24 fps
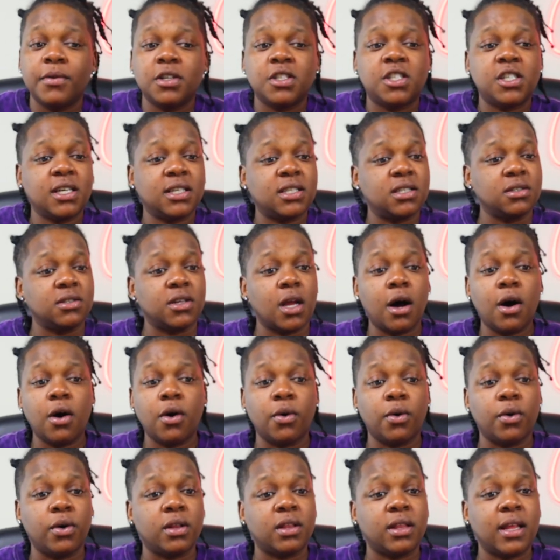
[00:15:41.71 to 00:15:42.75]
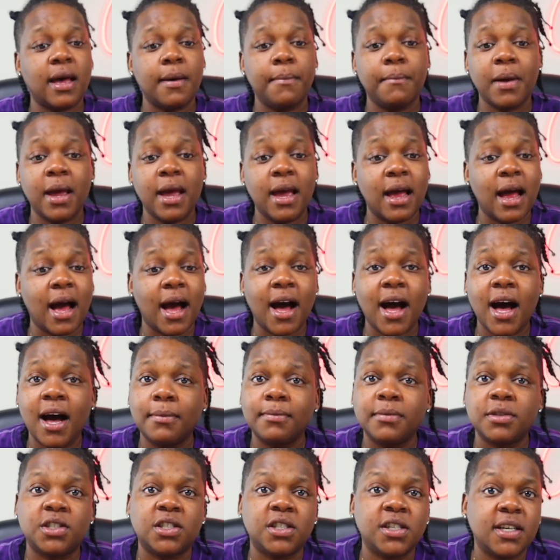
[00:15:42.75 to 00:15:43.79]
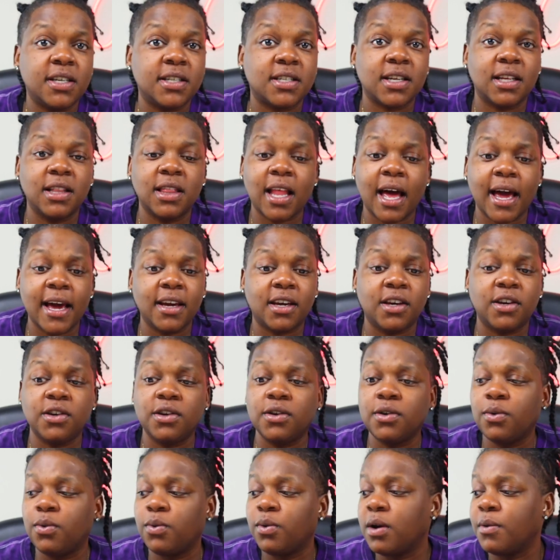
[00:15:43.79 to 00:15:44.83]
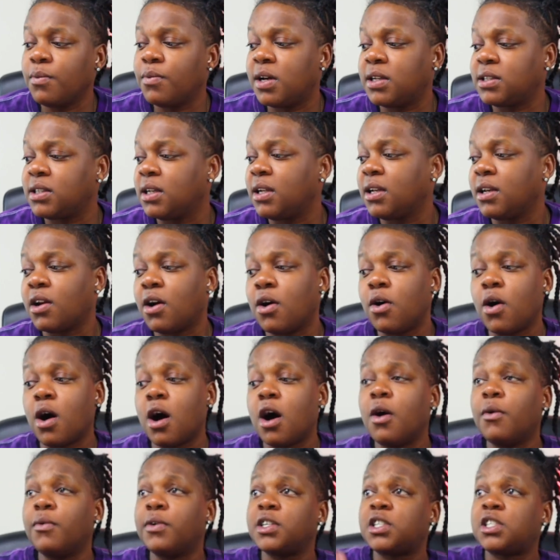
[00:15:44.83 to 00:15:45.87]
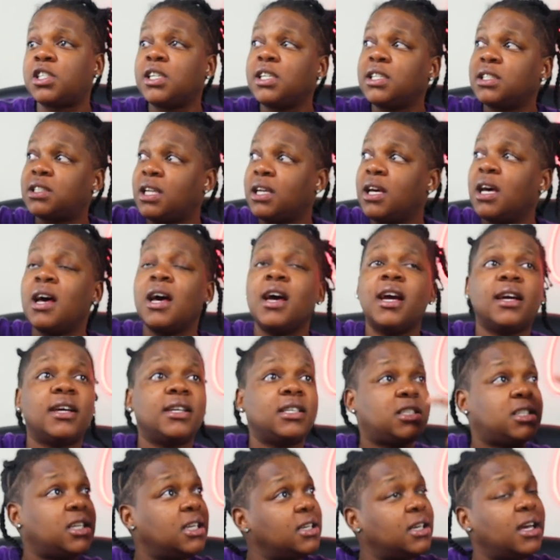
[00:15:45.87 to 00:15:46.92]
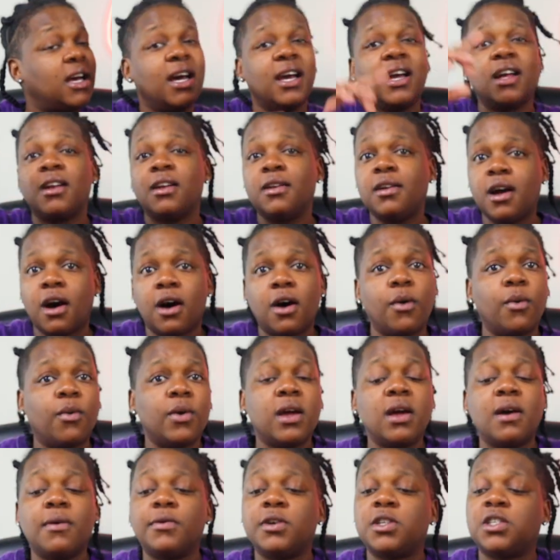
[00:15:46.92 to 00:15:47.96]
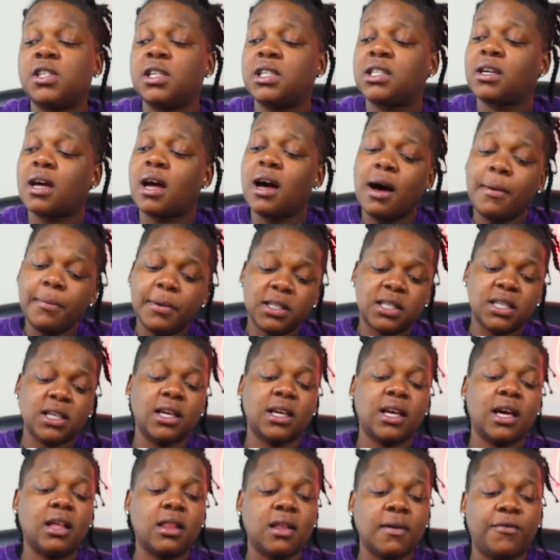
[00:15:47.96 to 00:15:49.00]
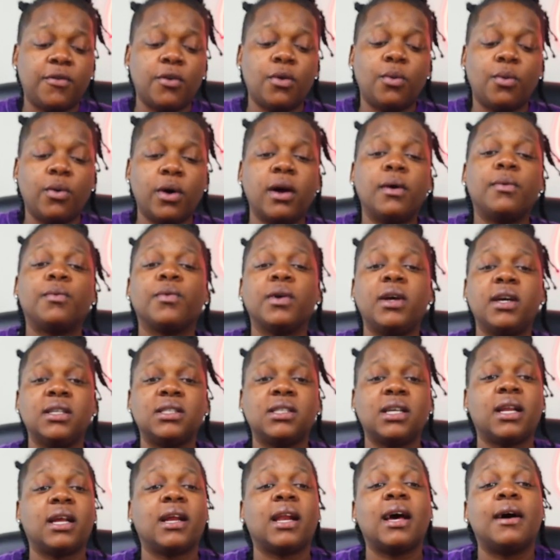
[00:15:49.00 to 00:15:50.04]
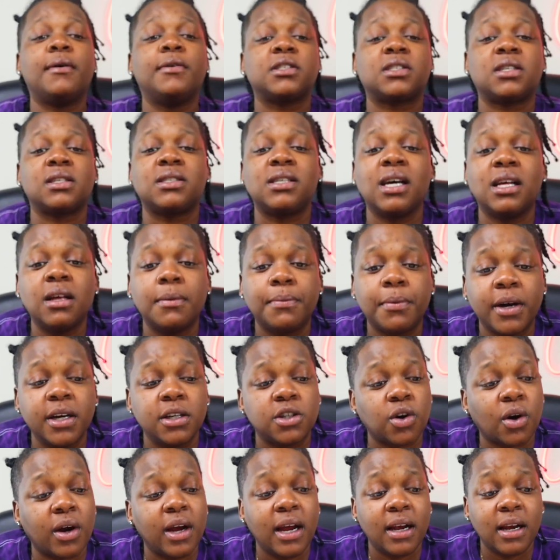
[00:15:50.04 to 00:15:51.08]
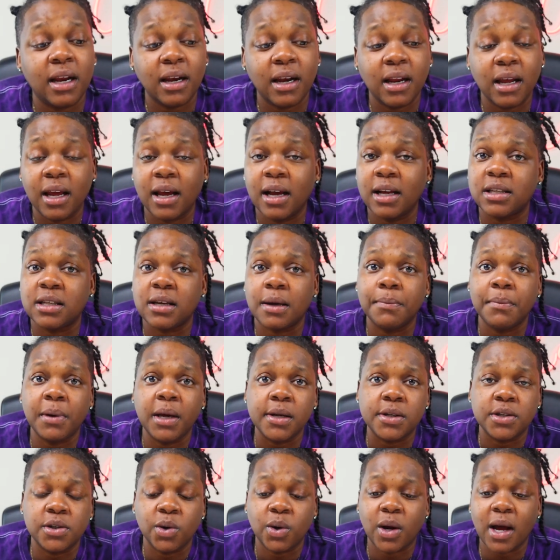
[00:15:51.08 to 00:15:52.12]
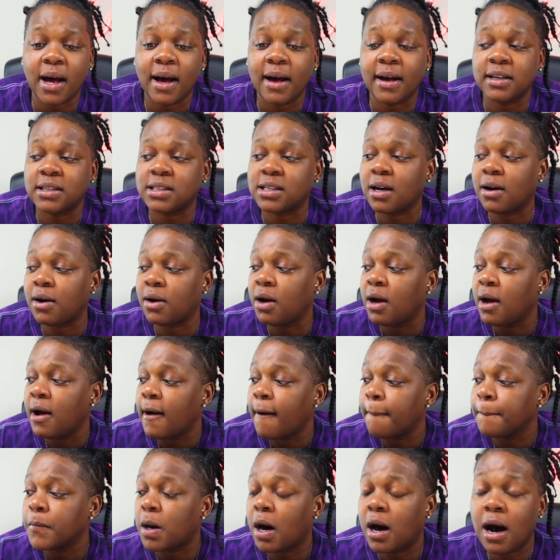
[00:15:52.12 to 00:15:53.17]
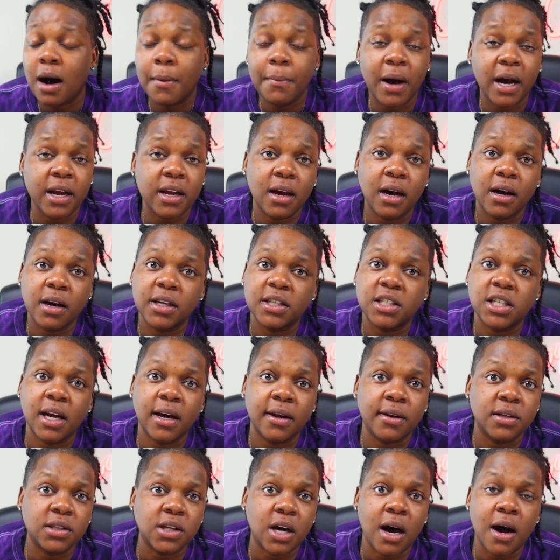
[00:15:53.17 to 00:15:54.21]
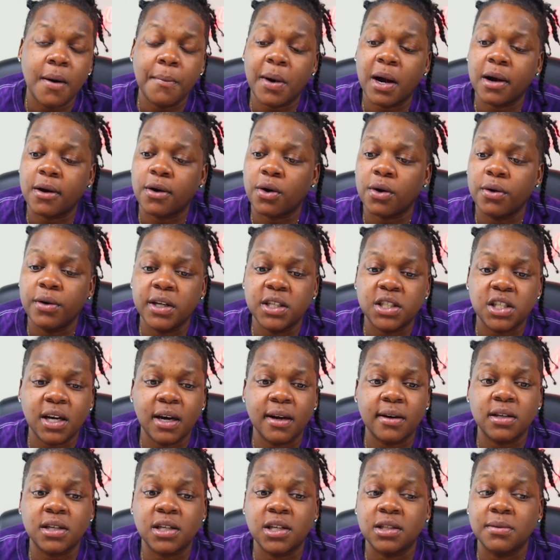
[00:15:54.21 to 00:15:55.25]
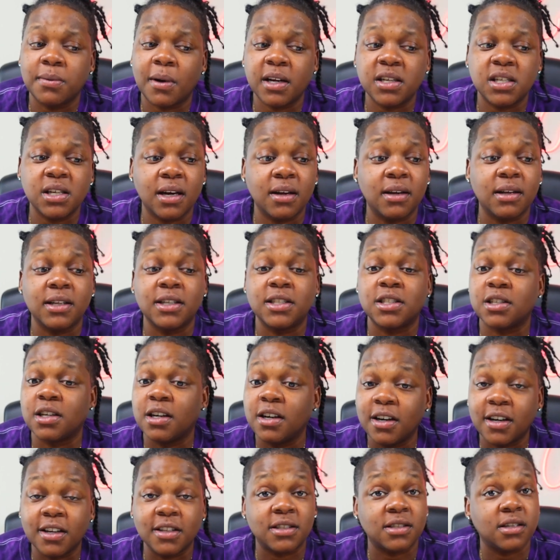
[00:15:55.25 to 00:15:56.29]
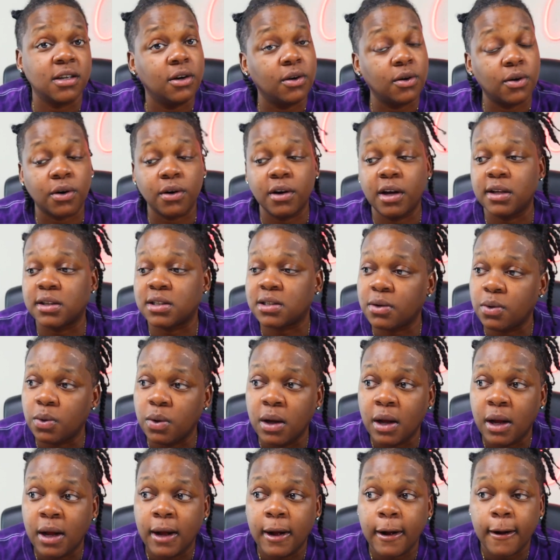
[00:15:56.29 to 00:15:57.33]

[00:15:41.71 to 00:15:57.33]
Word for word: just know that man i'm just like you it wasn't no oh well she's here she no it was just coming together for one reason and that was to celebrate Trinity and to meet you guys so all my younger channels all my growing channels because my channel is young and still growing too